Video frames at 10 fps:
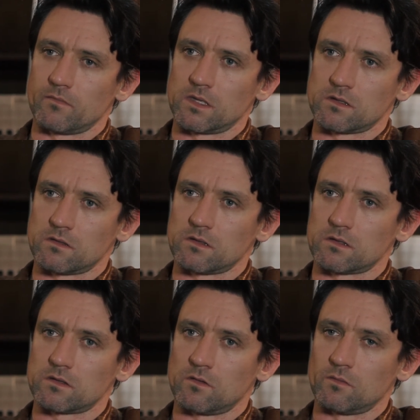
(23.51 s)
it's,
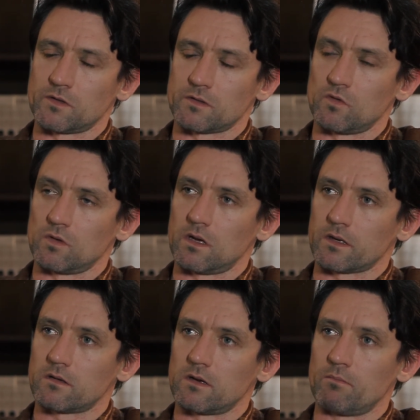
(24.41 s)
it's almost more
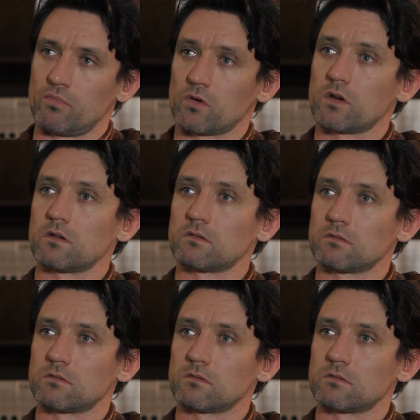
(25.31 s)
like a book.